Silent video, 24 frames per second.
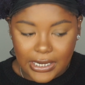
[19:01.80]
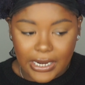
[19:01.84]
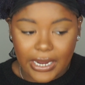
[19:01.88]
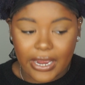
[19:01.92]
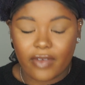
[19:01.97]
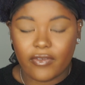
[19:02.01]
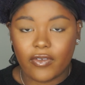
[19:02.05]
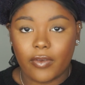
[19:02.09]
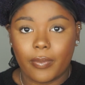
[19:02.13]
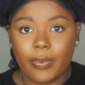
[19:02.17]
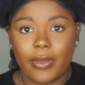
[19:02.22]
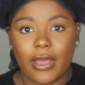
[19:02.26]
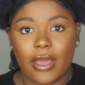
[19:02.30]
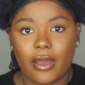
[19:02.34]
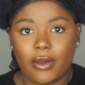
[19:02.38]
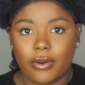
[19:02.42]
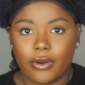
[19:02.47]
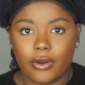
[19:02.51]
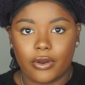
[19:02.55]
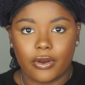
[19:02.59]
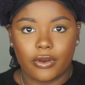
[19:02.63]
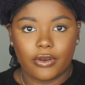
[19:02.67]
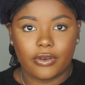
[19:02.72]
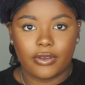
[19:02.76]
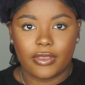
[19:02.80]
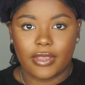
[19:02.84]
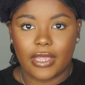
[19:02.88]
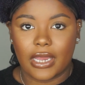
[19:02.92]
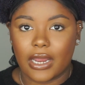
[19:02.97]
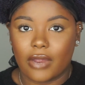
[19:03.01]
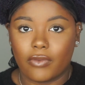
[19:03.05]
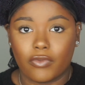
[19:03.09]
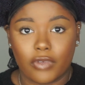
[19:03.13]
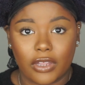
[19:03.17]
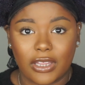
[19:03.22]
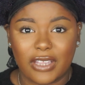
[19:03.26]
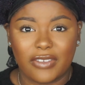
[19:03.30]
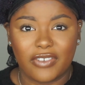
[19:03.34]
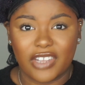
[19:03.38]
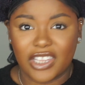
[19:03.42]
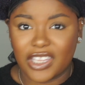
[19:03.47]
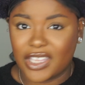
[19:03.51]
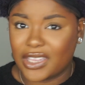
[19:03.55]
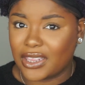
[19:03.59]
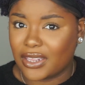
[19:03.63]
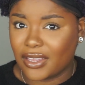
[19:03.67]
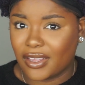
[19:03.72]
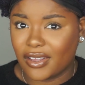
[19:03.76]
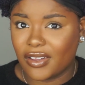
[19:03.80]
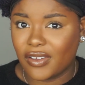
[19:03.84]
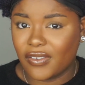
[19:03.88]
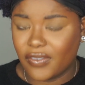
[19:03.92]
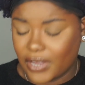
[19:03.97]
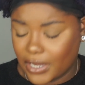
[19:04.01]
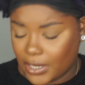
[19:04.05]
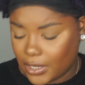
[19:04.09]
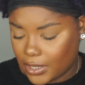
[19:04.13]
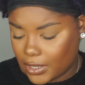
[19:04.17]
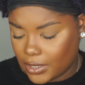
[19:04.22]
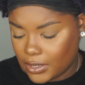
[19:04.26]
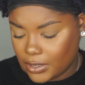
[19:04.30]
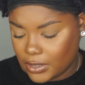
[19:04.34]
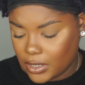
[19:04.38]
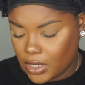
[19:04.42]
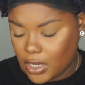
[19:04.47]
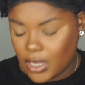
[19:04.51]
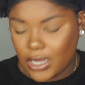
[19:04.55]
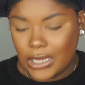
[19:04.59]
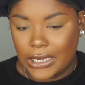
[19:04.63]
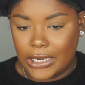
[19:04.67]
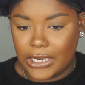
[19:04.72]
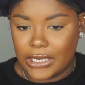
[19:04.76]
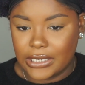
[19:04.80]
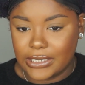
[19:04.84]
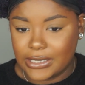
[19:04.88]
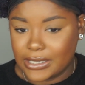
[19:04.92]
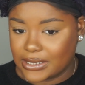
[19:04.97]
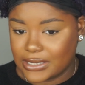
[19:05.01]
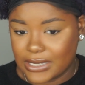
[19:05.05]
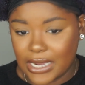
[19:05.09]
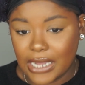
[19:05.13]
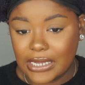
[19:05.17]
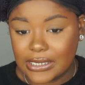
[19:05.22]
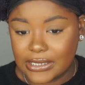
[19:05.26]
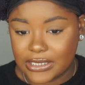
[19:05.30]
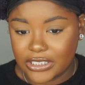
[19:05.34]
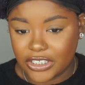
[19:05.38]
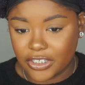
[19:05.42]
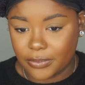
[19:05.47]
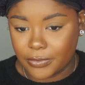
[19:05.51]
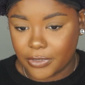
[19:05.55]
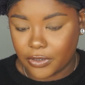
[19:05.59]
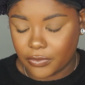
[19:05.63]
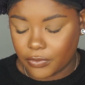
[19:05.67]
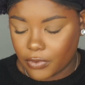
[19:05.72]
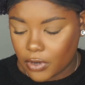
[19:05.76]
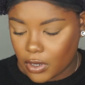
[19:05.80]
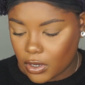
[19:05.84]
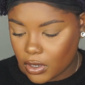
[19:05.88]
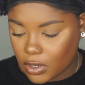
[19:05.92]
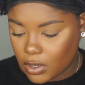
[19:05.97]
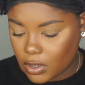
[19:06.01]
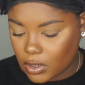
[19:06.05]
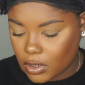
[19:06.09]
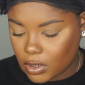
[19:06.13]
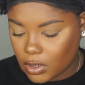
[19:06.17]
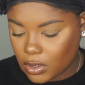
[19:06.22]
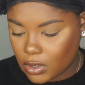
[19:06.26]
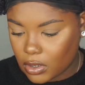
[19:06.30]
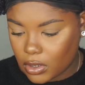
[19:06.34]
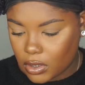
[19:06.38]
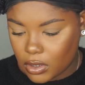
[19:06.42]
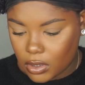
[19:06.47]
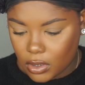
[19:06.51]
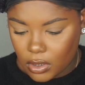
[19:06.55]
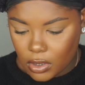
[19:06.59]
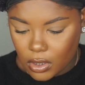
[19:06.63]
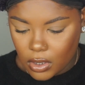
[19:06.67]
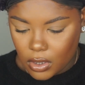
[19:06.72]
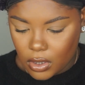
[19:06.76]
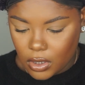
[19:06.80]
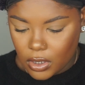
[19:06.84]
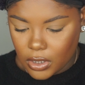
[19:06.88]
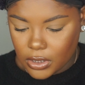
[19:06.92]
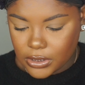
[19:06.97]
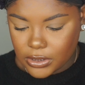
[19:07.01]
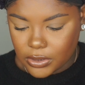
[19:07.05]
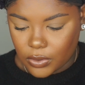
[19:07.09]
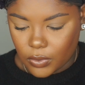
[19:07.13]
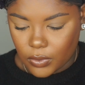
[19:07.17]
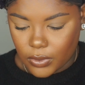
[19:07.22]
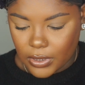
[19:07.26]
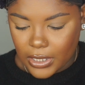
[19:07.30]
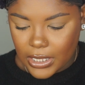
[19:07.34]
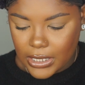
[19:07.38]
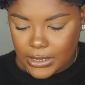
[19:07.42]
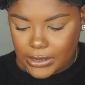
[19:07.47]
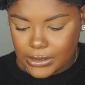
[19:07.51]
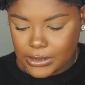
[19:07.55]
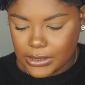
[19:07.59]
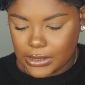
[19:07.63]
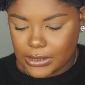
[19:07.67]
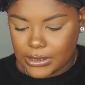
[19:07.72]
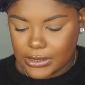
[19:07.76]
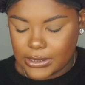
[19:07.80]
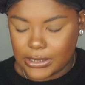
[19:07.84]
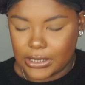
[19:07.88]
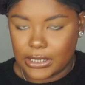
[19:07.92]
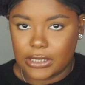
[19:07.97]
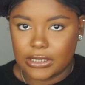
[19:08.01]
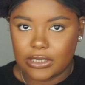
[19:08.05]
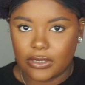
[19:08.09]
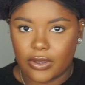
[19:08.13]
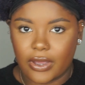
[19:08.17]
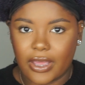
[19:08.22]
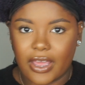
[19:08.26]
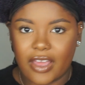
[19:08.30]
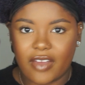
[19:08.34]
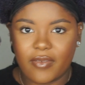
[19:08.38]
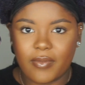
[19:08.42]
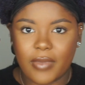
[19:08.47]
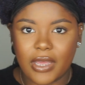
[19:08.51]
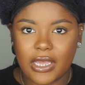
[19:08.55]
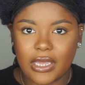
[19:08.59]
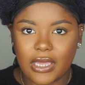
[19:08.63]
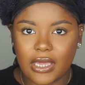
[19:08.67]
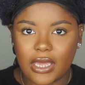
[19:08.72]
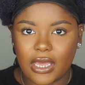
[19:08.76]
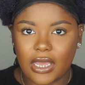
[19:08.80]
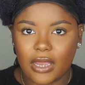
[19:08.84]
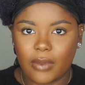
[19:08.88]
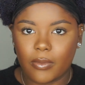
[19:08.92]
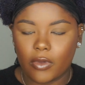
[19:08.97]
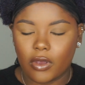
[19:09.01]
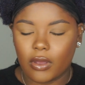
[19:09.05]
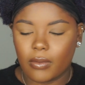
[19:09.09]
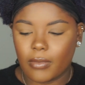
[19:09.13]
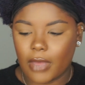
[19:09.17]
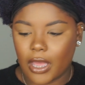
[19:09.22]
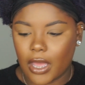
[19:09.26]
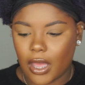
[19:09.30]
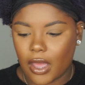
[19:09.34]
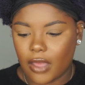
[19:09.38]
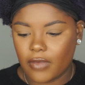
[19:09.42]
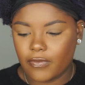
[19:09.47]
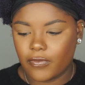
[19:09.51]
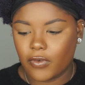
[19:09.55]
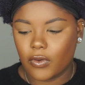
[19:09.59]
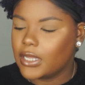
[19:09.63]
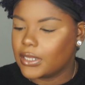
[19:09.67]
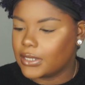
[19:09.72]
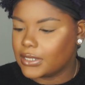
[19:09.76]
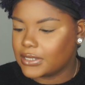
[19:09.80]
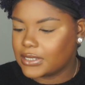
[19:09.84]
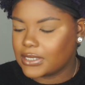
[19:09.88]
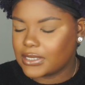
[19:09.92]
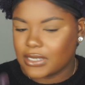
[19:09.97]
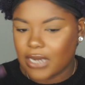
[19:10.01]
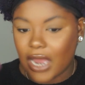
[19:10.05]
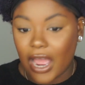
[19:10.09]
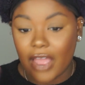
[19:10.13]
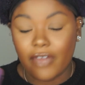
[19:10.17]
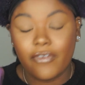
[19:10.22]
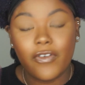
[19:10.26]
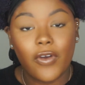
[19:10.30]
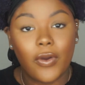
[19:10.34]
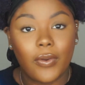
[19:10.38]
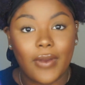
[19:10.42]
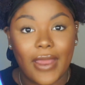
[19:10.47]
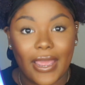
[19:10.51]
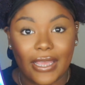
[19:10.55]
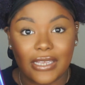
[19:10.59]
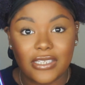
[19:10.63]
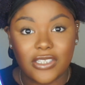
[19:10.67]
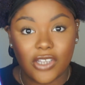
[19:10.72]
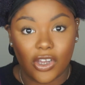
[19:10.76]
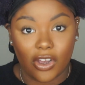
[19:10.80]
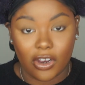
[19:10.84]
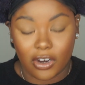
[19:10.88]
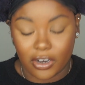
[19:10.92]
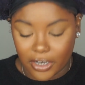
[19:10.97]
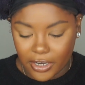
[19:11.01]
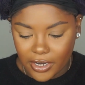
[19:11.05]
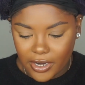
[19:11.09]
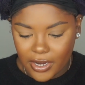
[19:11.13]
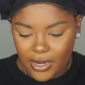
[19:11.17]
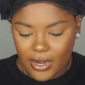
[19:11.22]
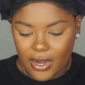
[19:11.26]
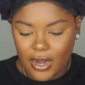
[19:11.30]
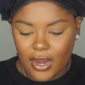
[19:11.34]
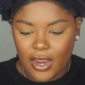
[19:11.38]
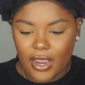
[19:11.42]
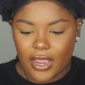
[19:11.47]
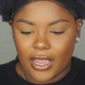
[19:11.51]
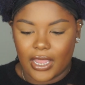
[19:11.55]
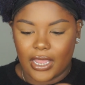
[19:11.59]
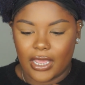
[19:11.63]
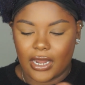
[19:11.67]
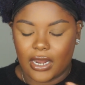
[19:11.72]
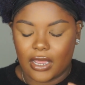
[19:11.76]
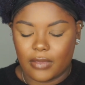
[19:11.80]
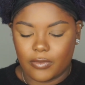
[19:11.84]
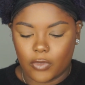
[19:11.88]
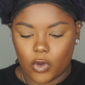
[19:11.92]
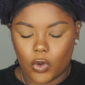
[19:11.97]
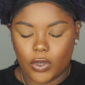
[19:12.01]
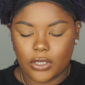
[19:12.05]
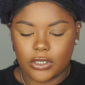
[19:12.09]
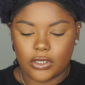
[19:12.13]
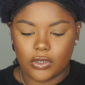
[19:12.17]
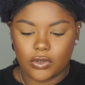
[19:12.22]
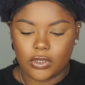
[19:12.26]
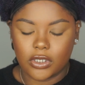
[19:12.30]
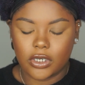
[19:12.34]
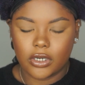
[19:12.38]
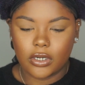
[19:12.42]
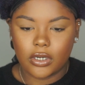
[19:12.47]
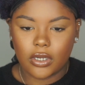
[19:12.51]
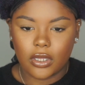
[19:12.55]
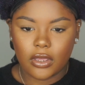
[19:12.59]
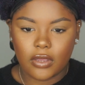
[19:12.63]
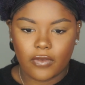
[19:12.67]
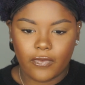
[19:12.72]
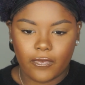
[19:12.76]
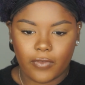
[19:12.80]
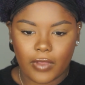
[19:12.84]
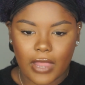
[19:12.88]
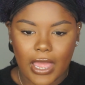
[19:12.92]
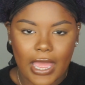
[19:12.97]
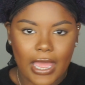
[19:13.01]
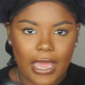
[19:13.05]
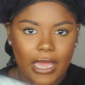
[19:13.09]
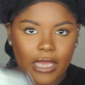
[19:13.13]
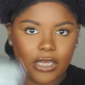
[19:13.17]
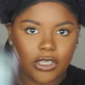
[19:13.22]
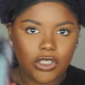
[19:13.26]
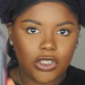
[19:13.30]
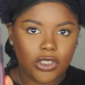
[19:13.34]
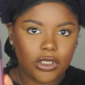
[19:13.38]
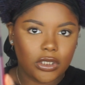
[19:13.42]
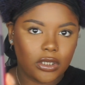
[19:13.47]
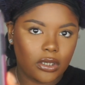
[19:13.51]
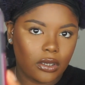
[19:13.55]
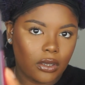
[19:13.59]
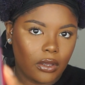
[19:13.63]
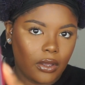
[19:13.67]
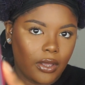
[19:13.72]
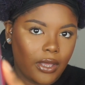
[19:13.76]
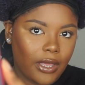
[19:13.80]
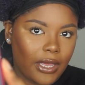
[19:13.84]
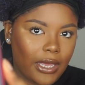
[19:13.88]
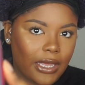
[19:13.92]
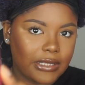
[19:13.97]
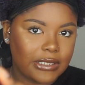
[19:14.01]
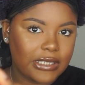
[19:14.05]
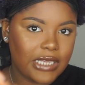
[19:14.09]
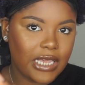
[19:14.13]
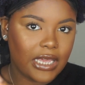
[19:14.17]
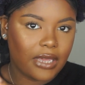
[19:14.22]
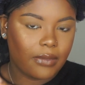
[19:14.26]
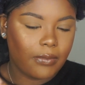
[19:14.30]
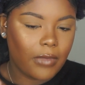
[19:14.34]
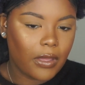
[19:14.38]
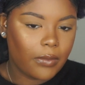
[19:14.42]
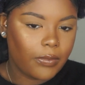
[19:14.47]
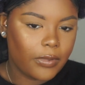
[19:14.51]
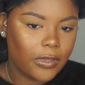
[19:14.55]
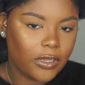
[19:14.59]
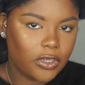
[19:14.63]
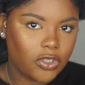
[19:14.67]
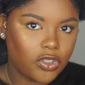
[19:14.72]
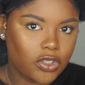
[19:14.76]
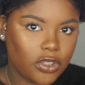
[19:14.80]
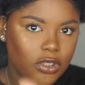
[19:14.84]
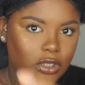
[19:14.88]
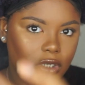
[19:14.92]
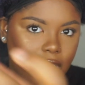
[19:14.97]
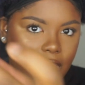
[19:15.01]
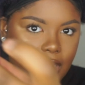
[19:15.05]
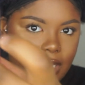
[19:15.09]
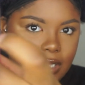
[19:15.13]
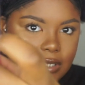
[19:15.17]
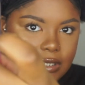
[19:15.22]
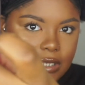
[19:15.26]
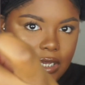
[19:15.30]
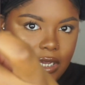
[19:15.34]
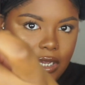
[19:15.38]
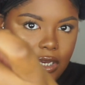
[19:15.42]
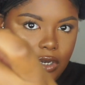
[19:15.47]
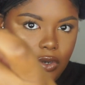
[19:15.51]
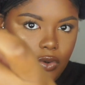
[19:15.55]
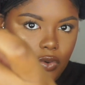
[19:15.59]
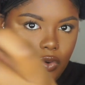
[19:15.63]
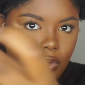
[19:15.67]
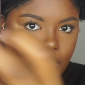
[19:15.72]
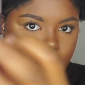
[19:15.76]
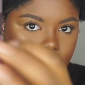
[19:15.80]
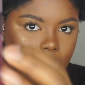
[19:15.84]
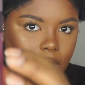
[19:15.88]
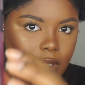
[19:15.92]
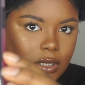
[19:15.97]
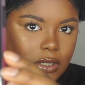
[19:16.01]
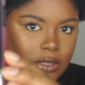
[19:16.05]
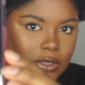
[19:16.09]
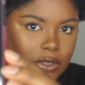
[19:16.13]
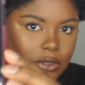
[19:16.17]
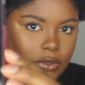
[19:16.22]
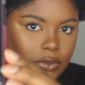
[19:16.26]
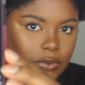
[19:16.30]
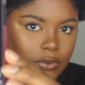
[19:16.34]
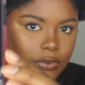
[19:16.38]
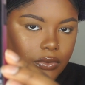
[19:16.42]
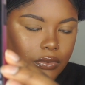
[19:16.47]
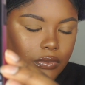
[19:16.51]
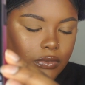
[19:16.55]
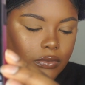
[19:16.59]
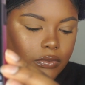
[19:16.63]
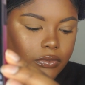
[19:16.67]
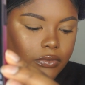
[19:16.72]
I have a powder that I really love and does not steer me wrong. So let's see. So I have my camera, my iPhone. This is an iPhone XR, and I'm going to turn on the flash and take my picture as I normally do.